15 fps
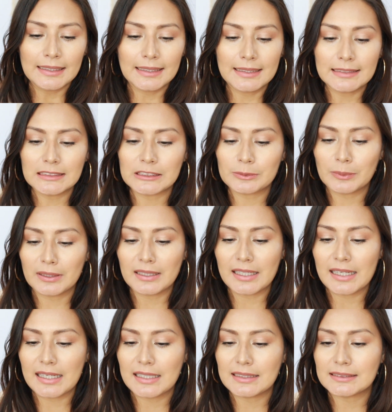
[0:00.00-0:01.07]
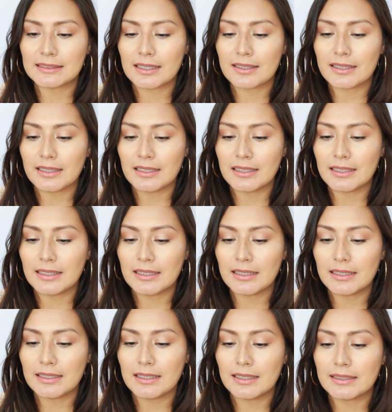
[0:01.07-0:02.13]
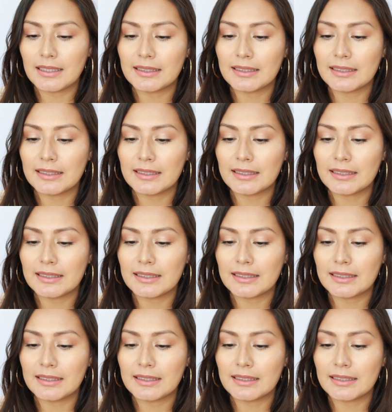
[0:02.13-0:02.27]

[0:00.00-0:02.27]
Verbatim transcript: This one is the